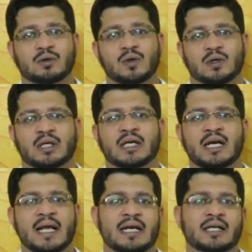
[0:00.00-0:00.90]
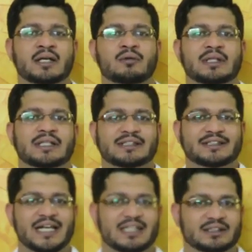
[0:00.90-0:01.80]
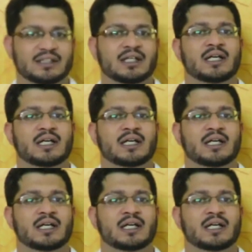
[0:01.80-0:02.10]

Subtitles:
court dealt with this challenge.